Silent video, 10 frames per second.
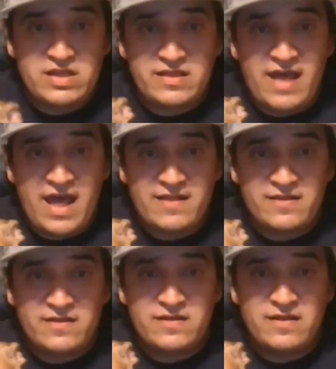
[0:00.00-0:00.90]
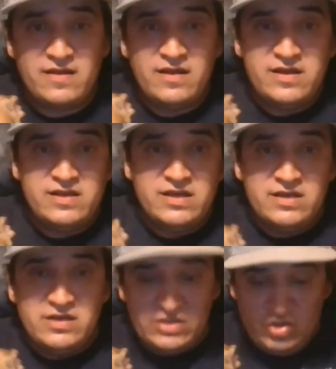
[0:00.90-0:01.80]
that
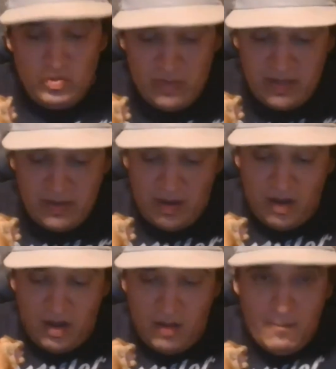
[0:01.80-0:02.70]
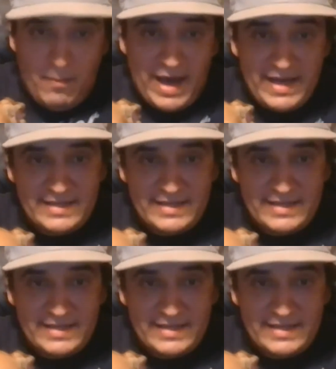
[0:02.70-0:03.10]
should be biting